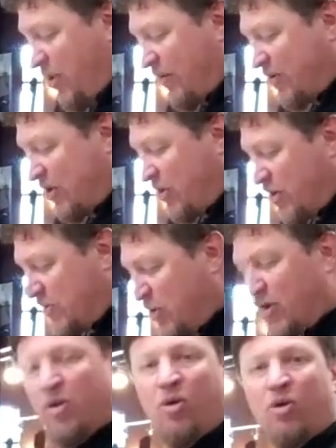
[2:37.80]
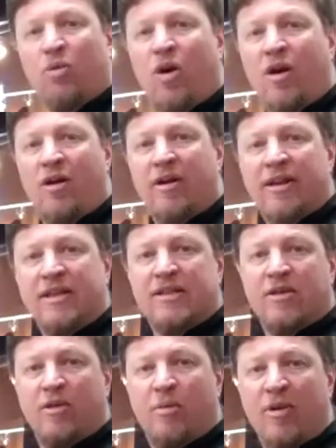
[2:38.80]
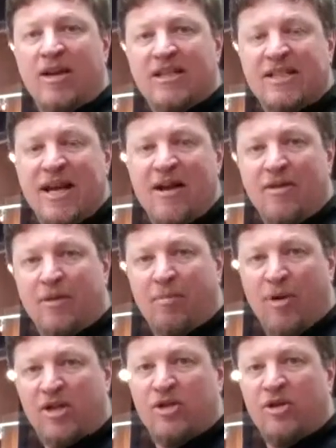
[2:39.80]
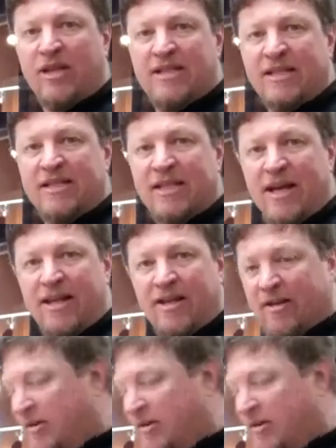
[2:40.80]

what we have to do is put cold water on this so it brings down the pressure that's inside